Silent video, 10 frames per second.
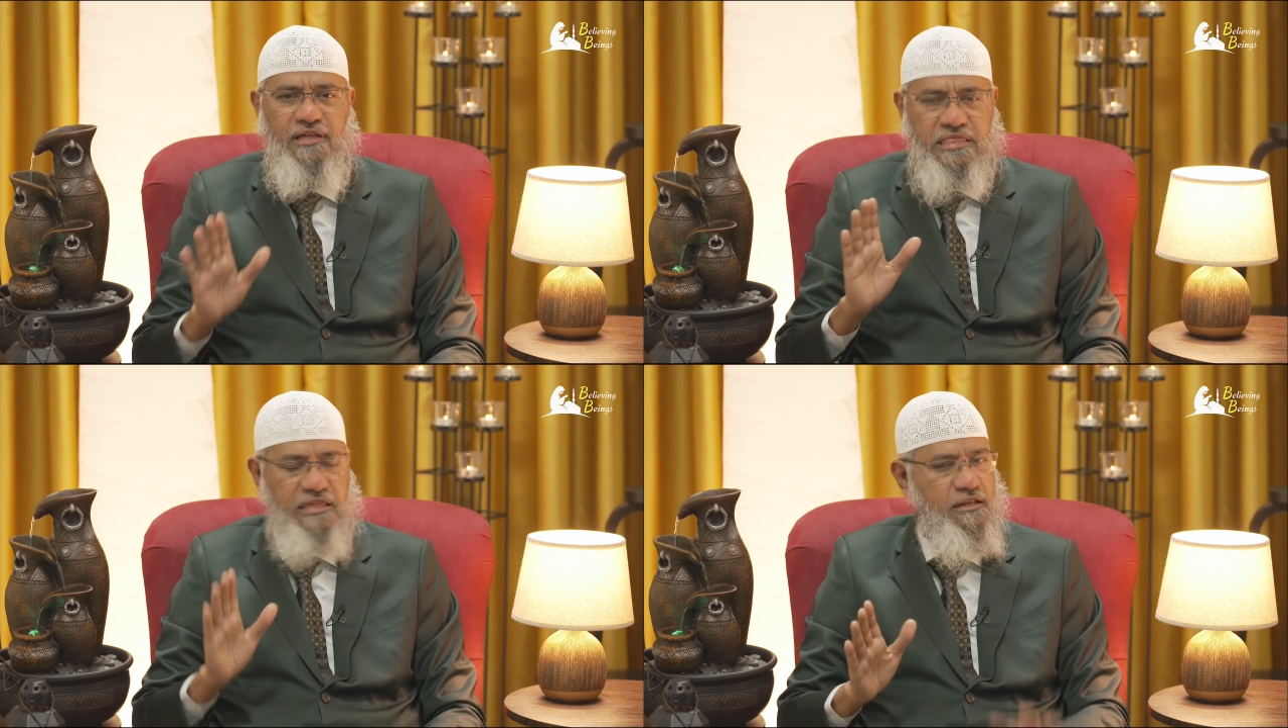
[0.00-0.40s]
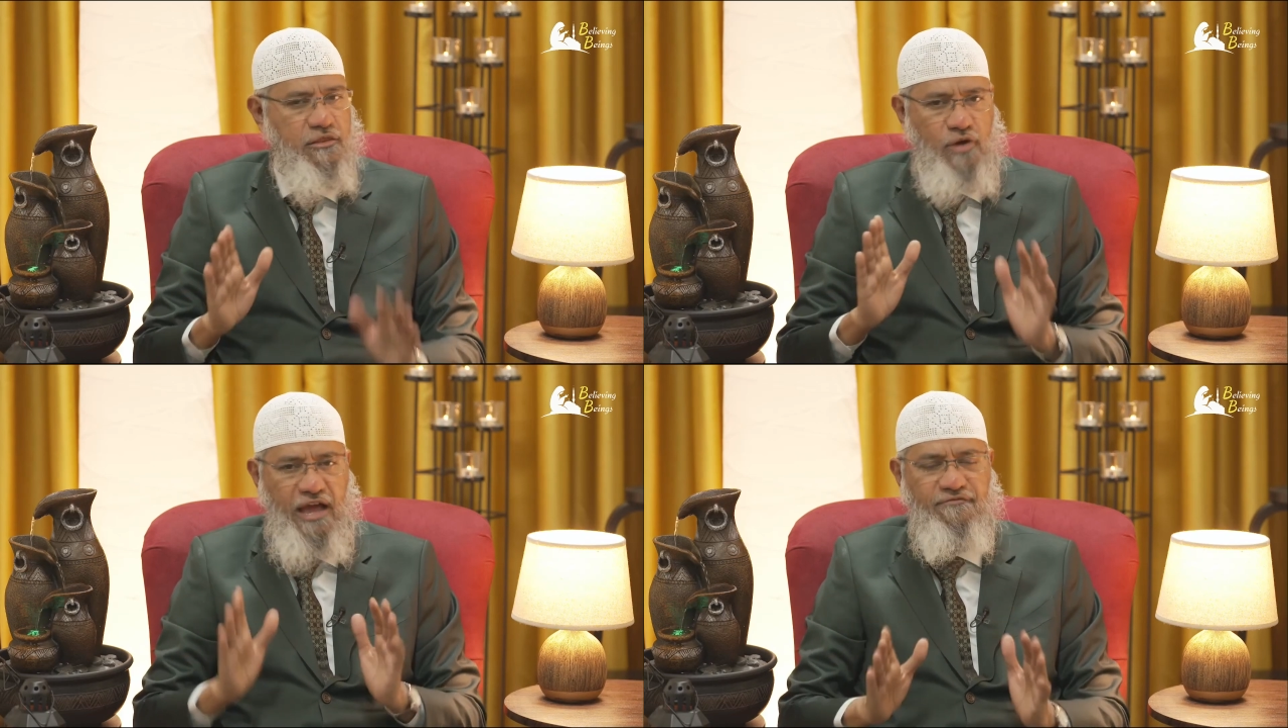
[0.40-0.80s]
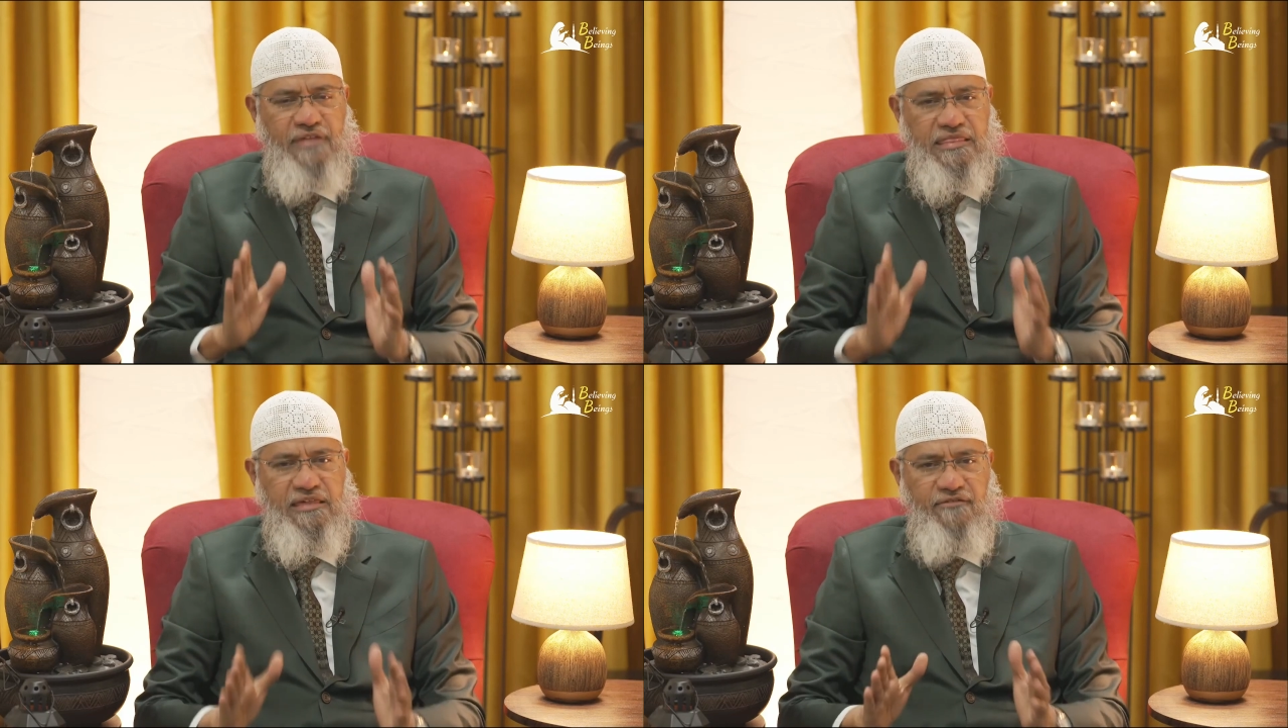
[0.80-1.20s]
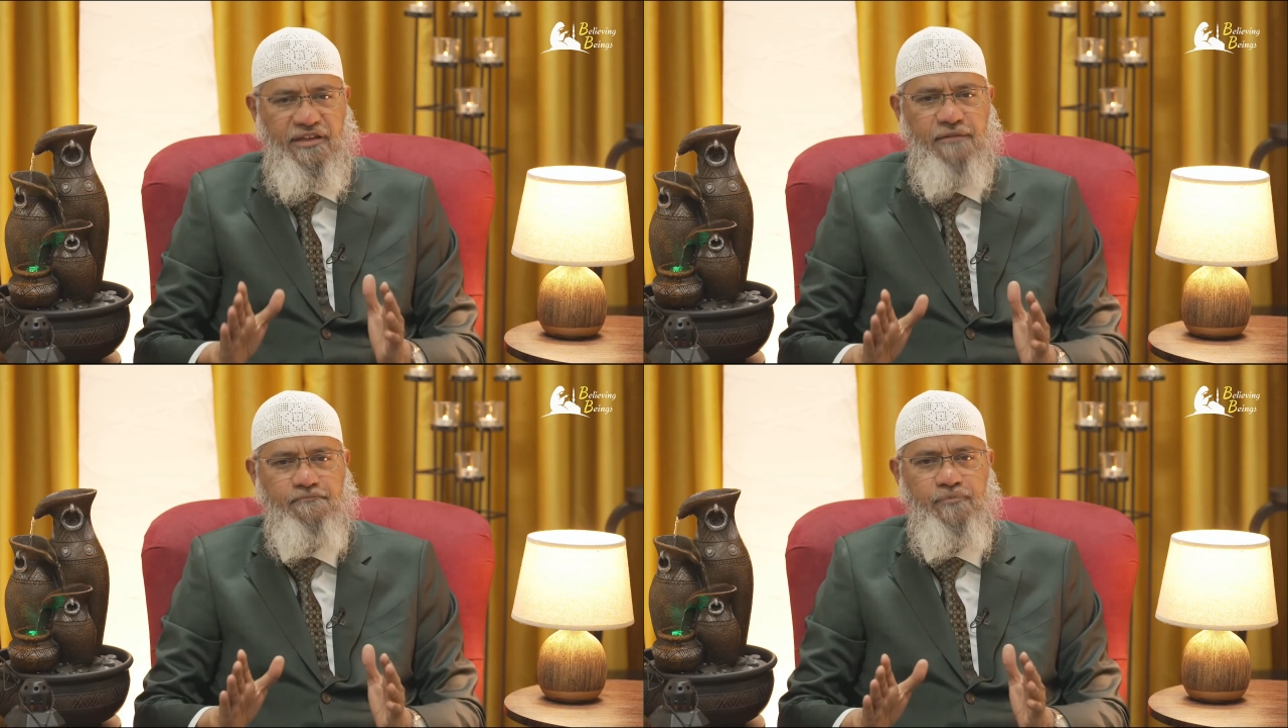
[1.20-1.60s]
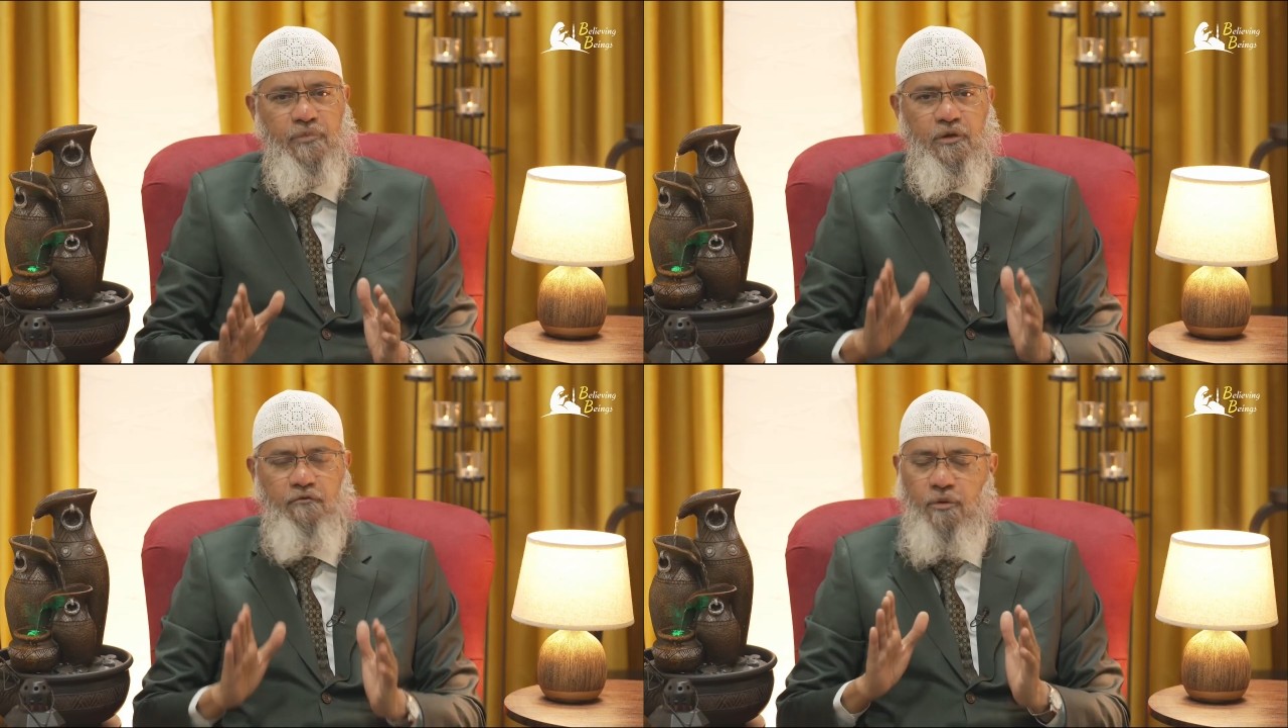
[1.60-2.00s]
Since you have that saving
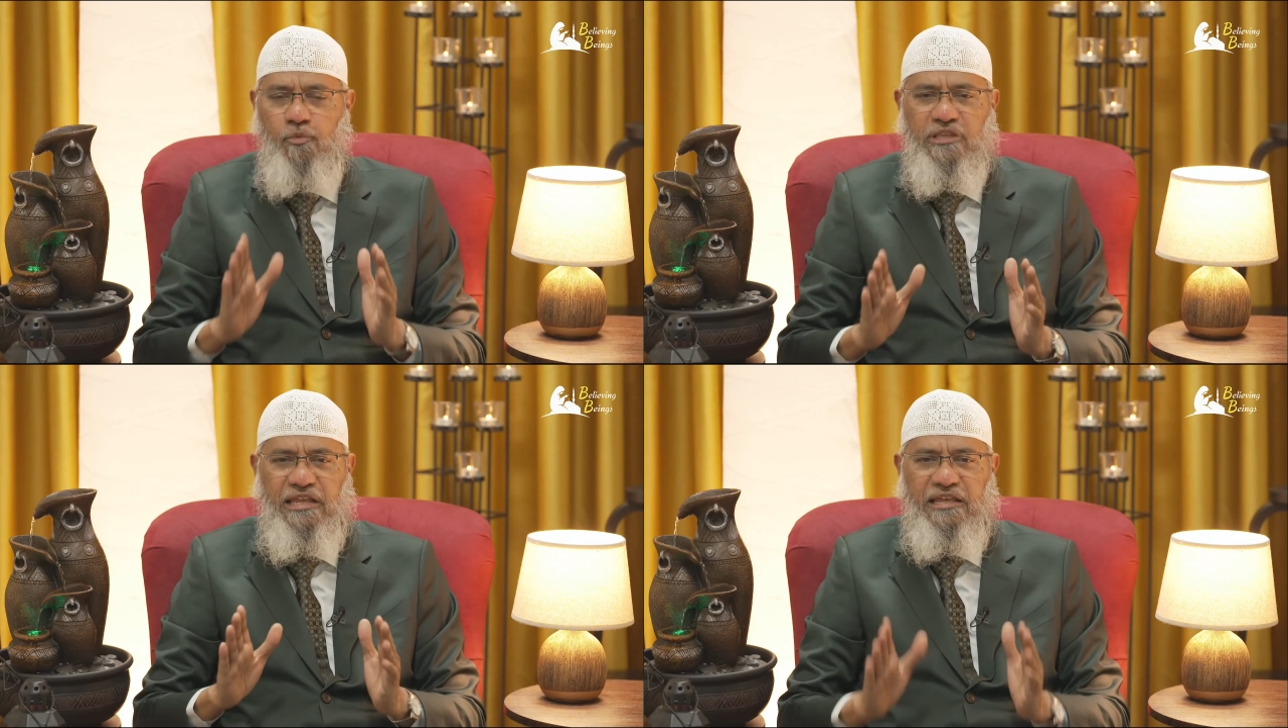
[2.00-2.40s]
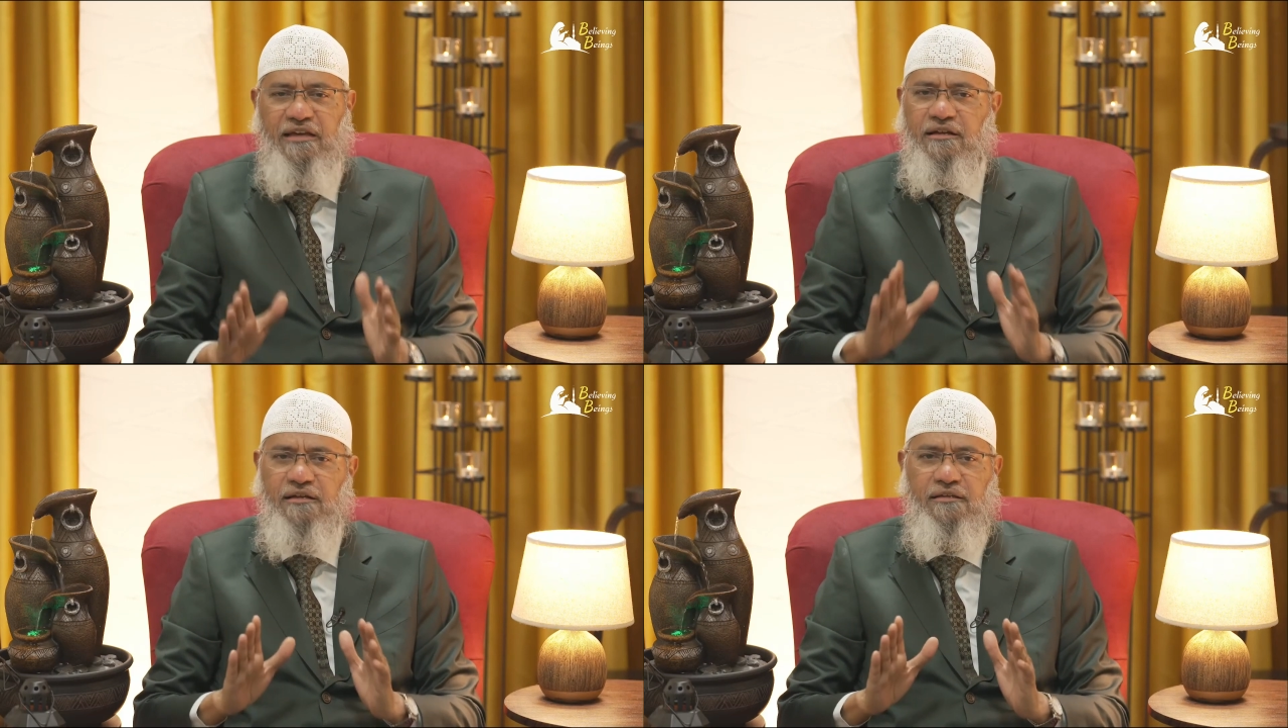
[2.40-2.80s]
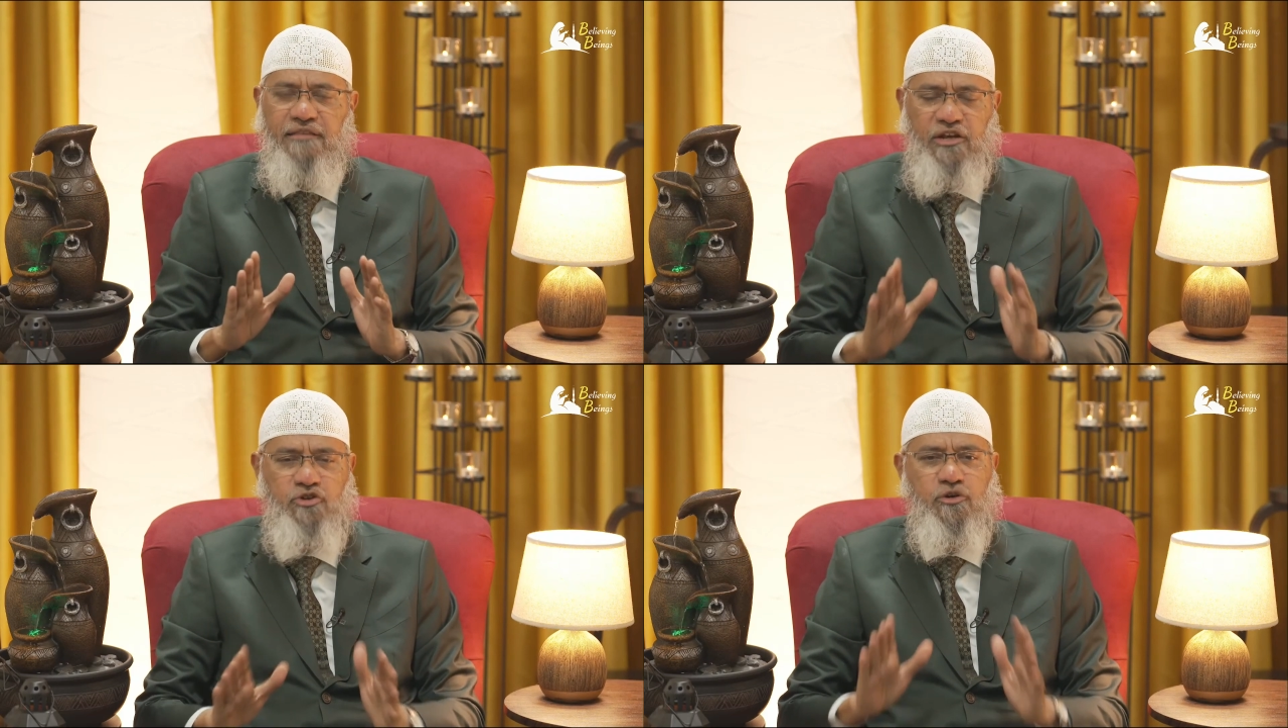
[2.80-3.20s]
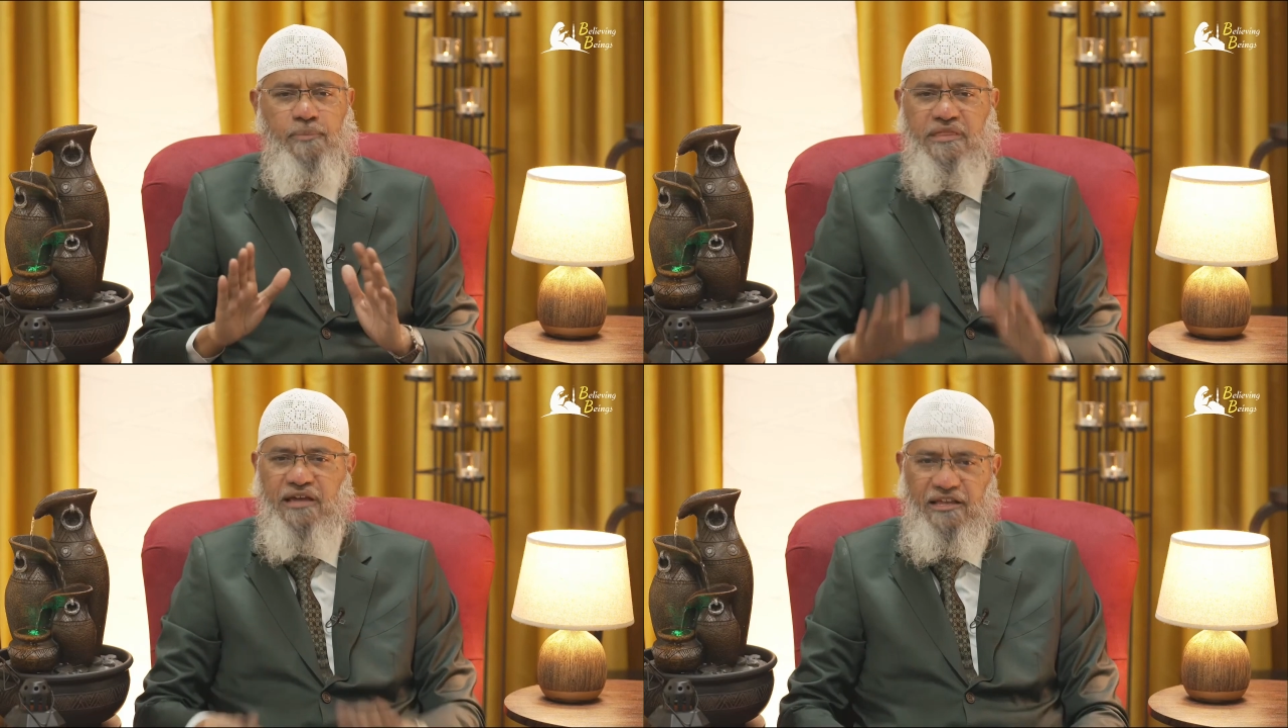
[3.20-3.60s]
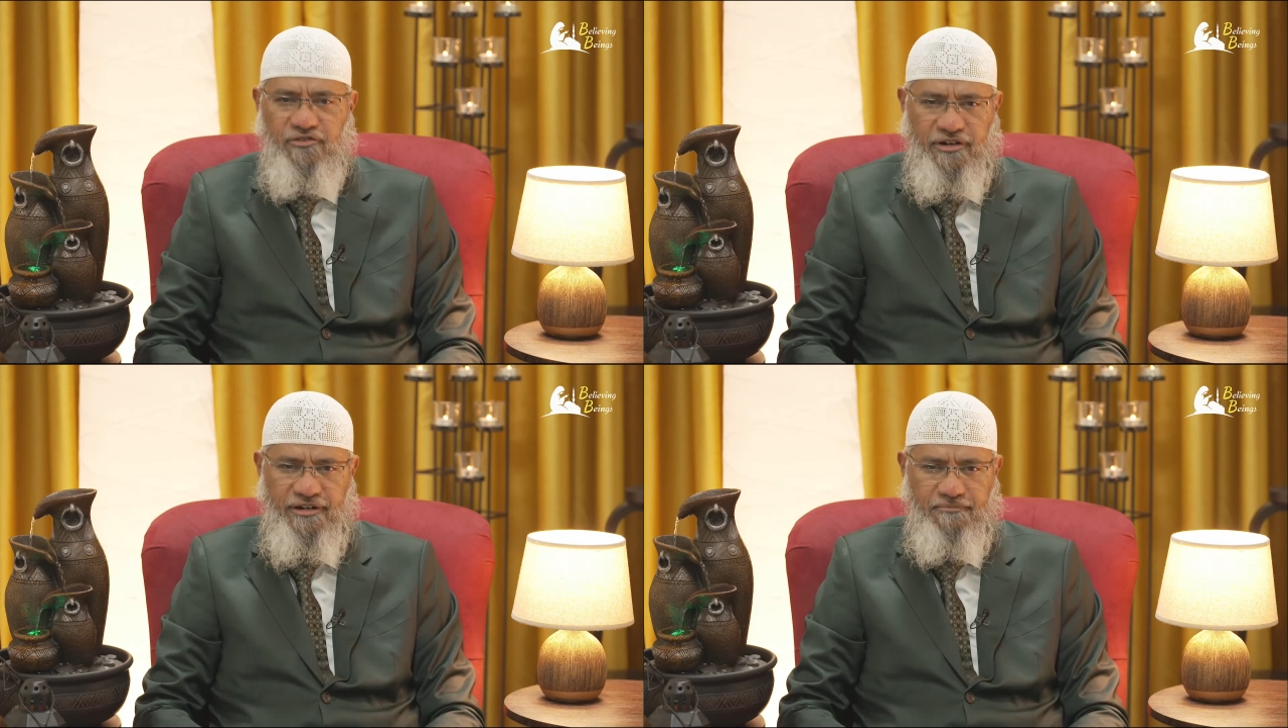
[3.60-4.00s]
for more than a year, then you should pay
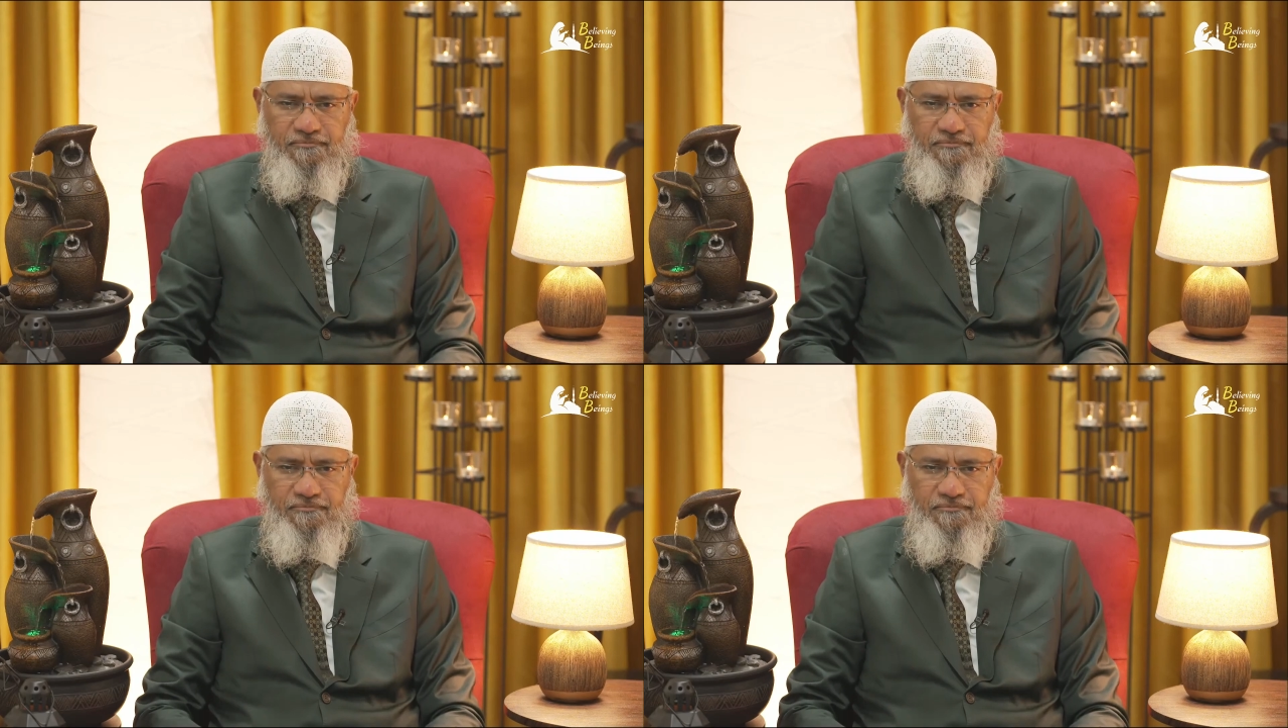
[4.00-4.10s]
zakat on it.